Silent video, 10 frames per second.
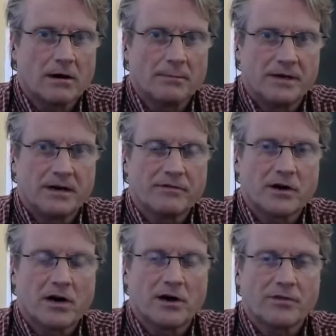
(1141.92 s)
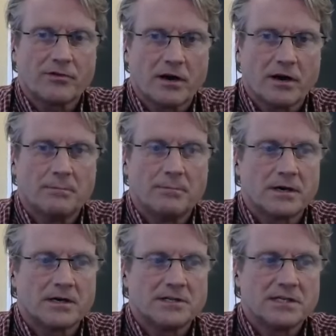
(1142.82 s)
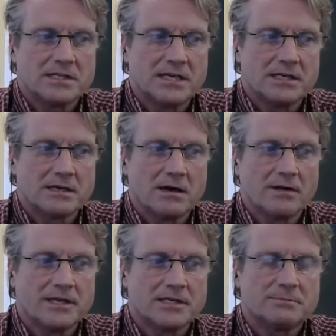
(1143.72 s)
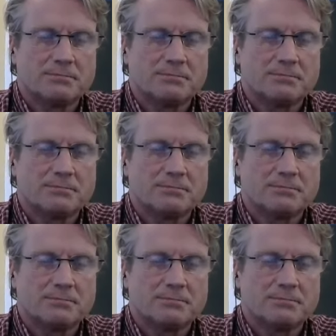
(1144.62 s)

him Governor Heartthrob because he's getting all this